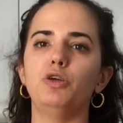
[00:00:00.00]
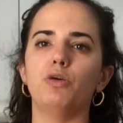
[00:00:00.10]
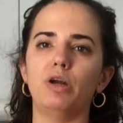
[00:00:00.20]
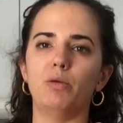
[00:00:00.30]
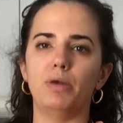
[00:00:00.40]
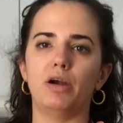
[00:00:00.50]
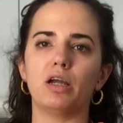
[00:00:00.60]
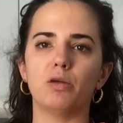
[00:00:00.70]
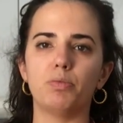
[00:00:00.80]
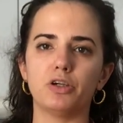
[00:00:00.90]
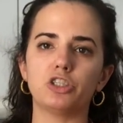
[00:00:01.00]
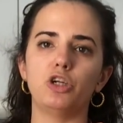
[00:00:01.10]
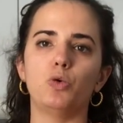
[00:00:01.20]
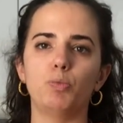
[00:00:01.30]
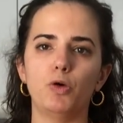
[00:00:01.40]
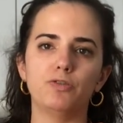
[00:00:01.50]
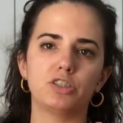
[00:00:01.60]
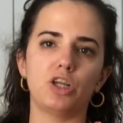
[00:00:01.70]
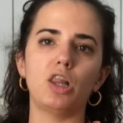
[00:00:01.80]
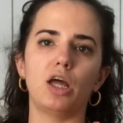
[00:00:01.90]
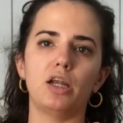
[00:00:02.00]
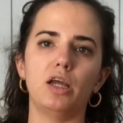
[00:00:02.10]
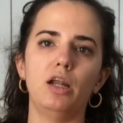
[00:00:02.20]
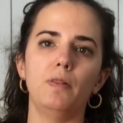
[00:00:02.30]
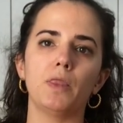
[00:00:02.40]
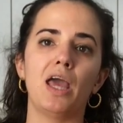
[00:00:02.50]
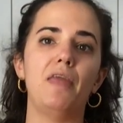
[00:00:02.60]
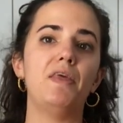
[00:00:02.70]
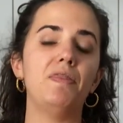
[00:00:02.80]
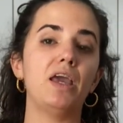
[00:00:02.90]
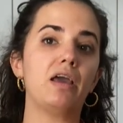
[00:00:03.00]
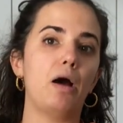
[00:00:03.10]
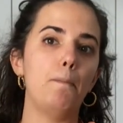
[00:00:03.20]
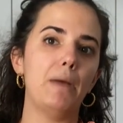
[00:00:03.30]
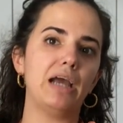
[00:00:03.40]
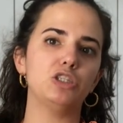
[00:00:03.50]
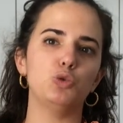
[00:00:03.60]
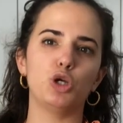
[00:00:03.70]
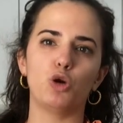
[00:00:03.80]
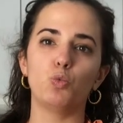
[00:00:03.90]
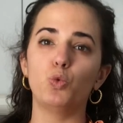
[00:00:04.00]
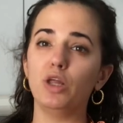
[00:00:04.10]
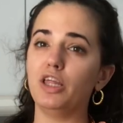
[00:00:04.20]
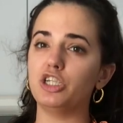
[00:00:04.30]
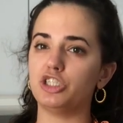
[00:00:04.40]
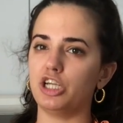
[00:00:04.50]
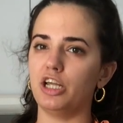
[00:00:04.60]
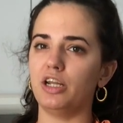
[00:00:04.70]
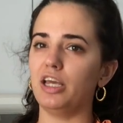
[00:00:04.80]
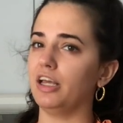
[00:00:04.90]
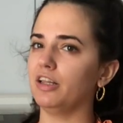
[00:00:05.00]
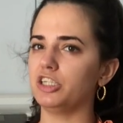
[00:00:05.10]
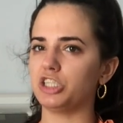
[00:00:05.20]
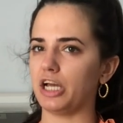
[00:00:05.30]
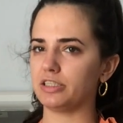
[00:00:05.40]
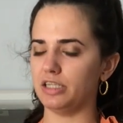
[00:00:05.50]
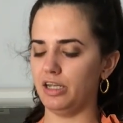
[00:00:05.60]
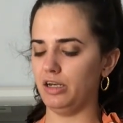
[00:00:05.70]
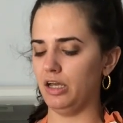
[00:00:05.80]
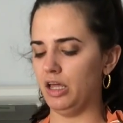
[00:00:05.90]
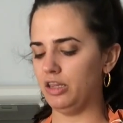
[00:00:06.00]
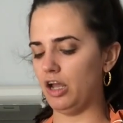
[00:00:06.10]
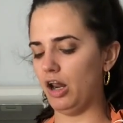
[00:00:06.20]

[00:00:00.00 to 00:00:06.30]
know an American person who moves to London, and then they come back doing a really shit English accent. They're